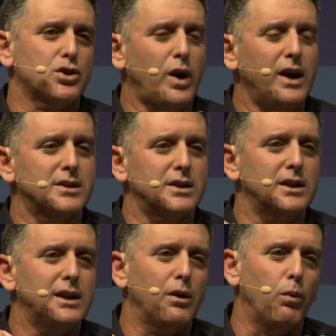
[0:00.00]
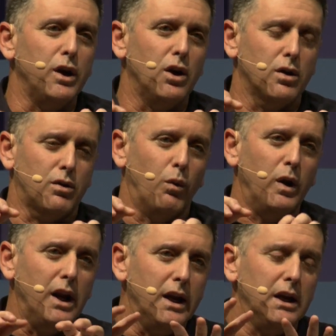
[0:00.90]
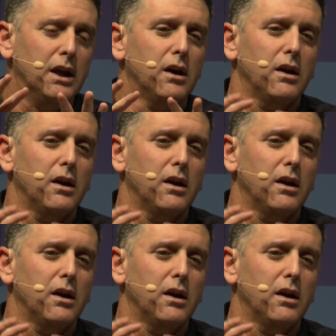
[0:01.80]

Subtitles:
transit, then we don't really